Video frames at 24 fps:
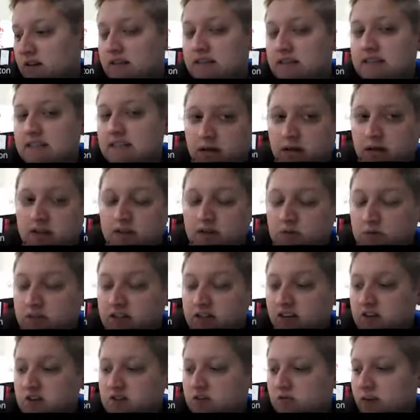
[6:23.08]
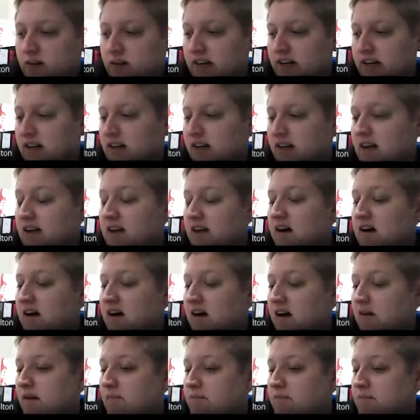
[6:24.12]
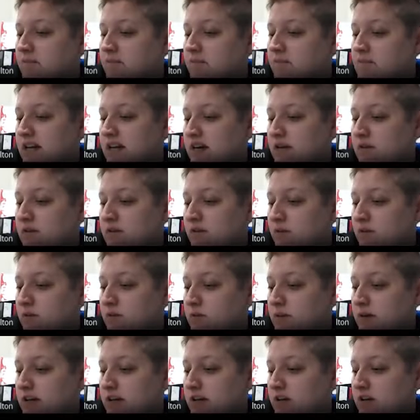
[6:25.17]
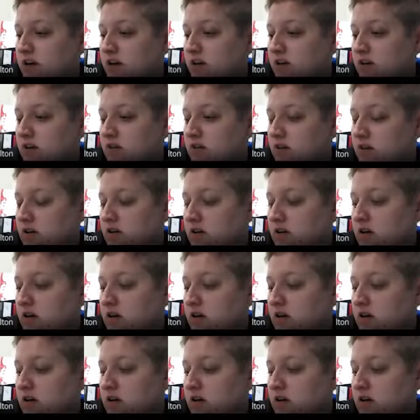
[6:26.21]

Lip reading: It's in my mentor text, you'll read it. Potato through the window.